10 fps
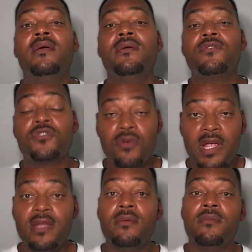
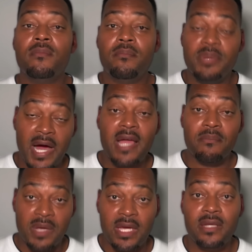straight black
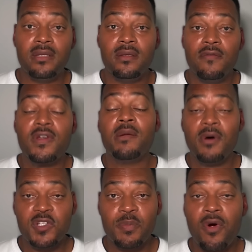men, for the
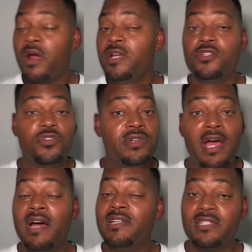most part, do
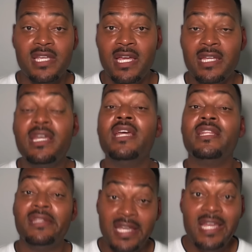not attend
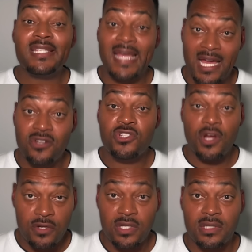these kind of
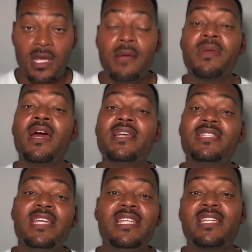churches, because
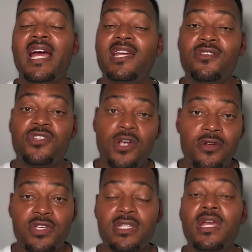these kind of
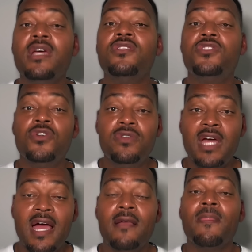churches do
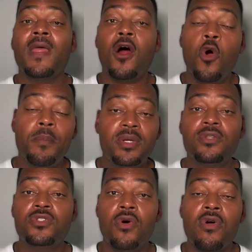not open the
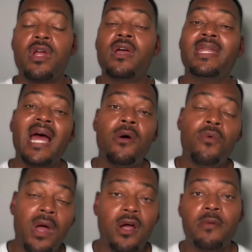door and are not
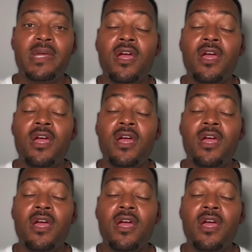welcoming,